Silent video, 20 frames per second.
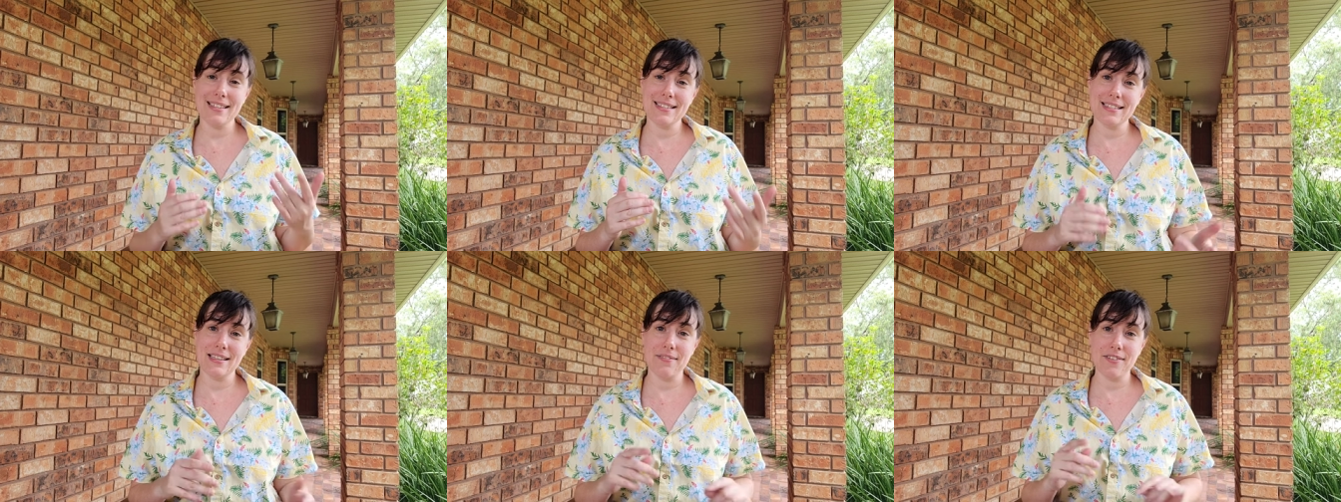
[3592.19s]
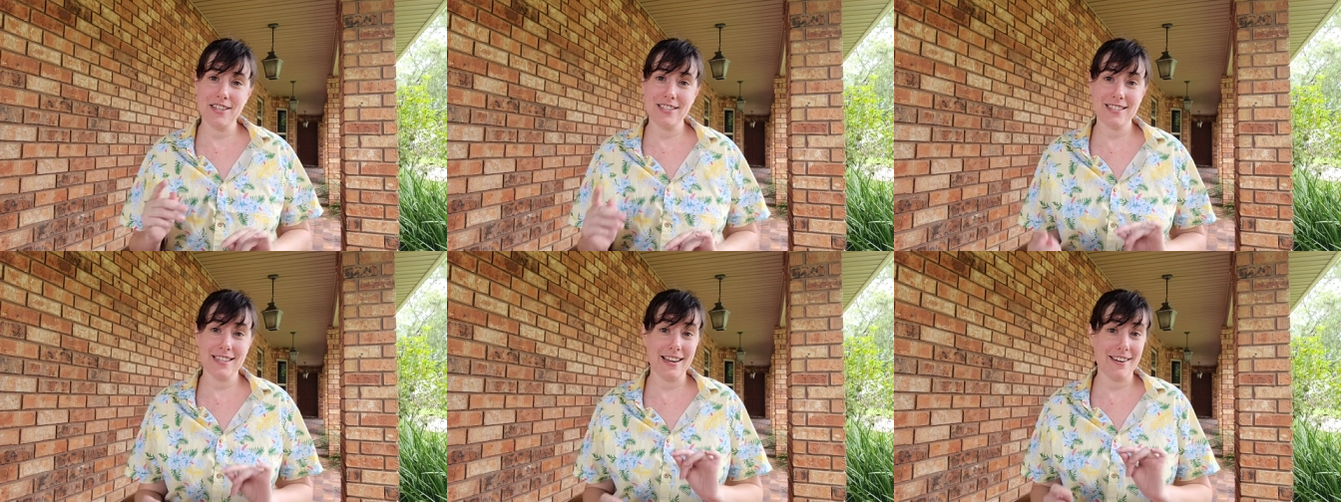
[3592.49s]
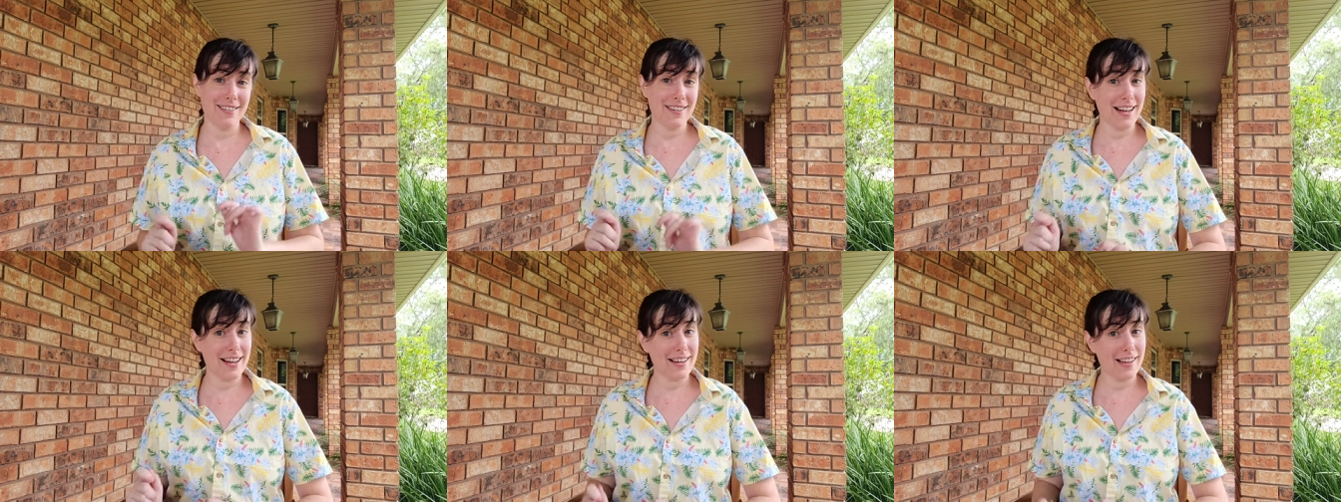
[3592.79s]
at
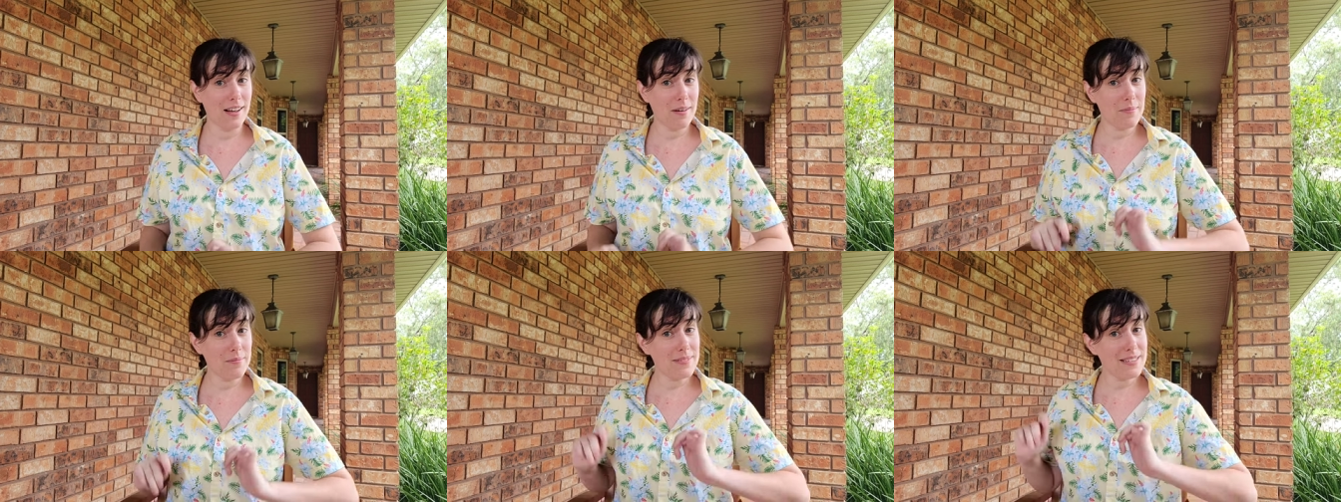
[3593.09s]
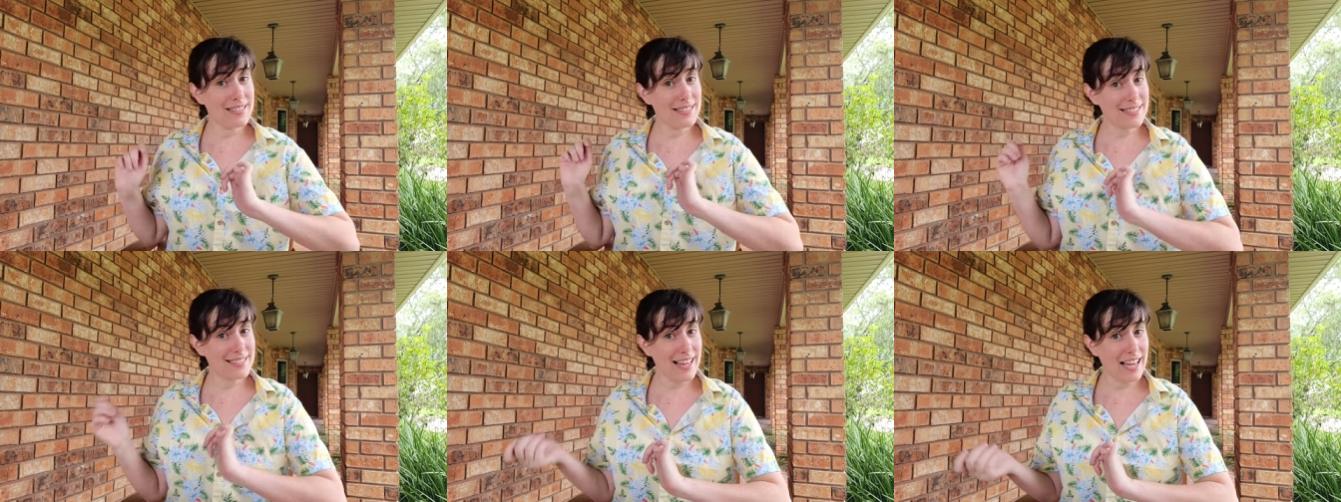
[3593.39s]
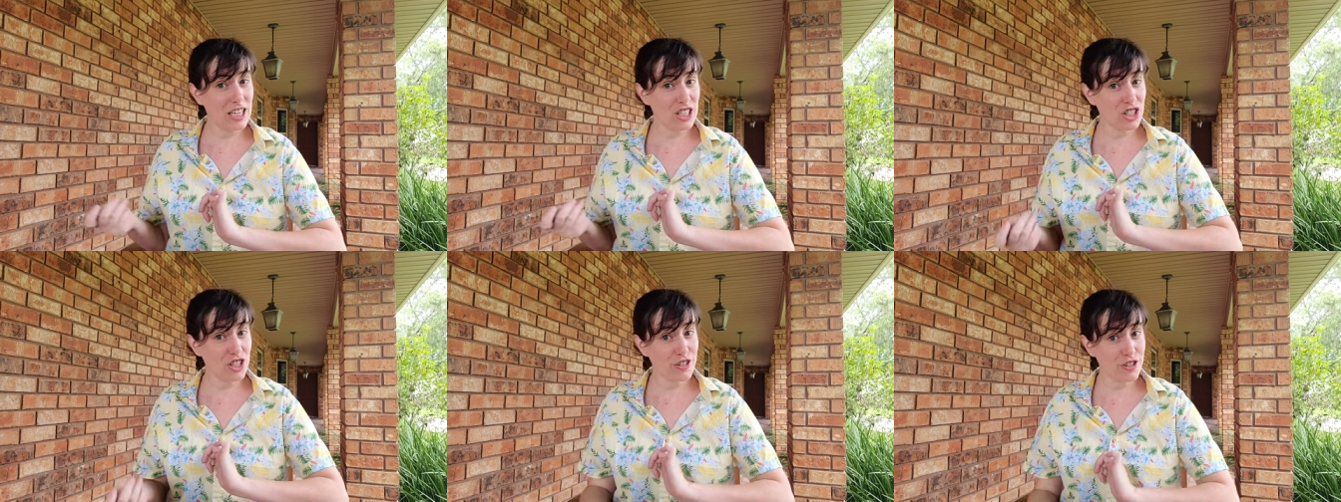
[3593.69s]

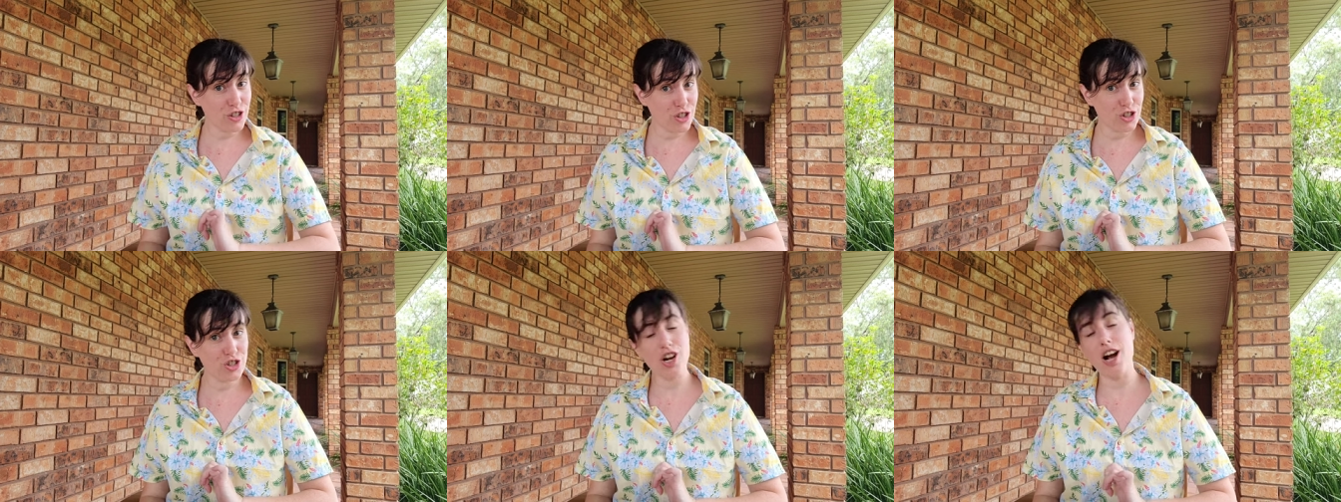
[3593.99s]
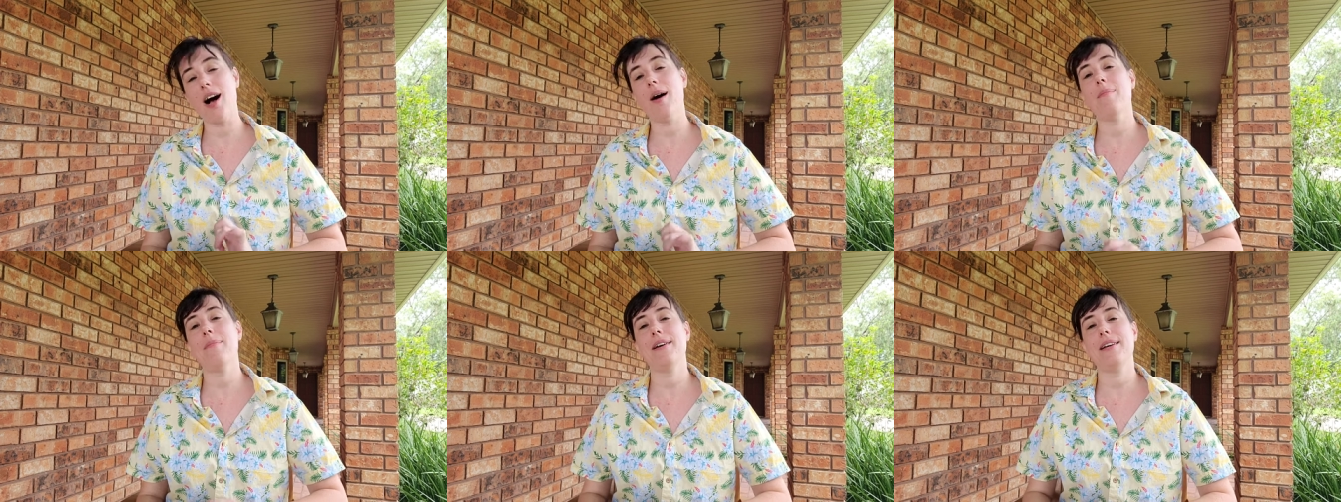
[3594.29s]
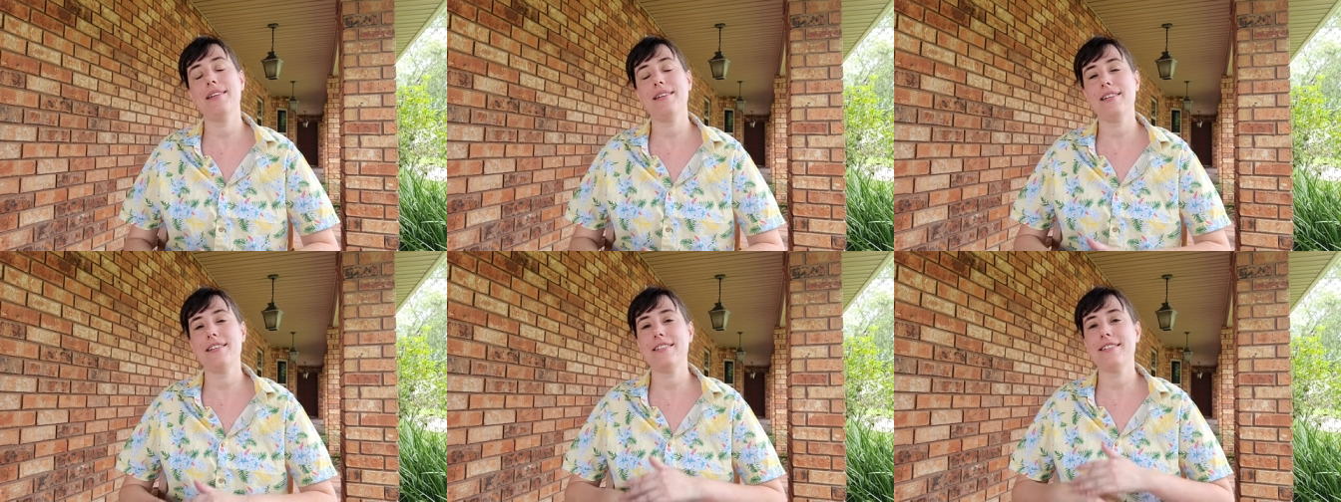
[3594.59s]
7inchkara.com/shop.
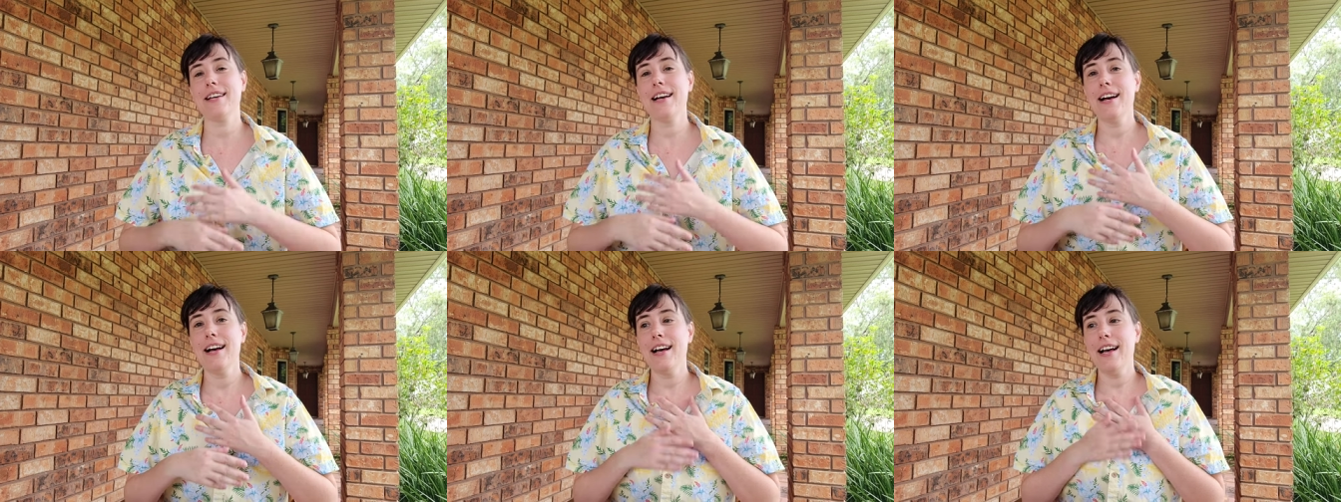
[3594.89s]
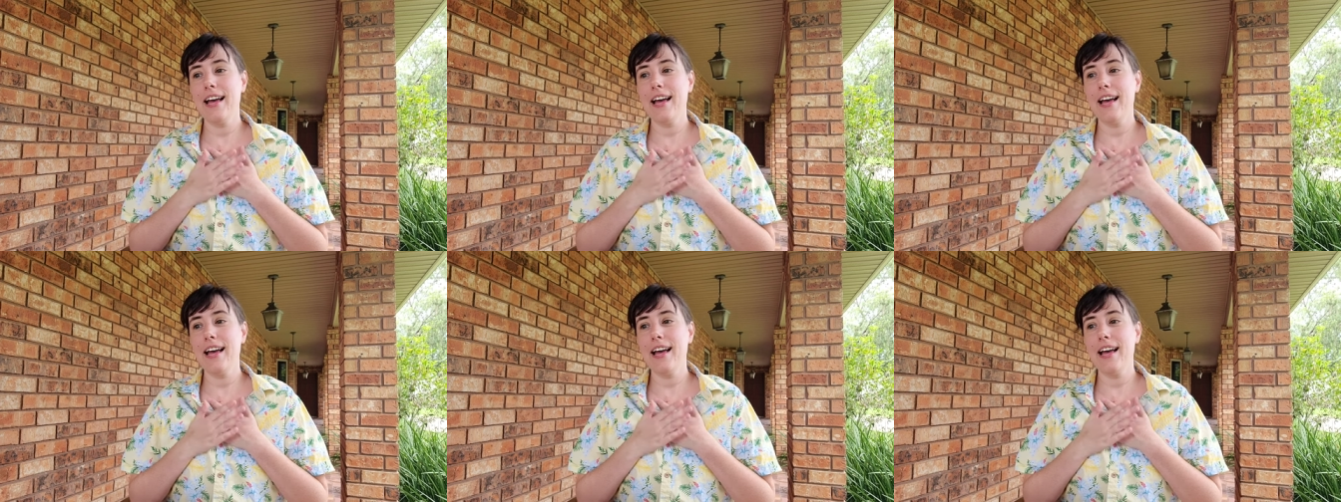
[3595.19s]
It is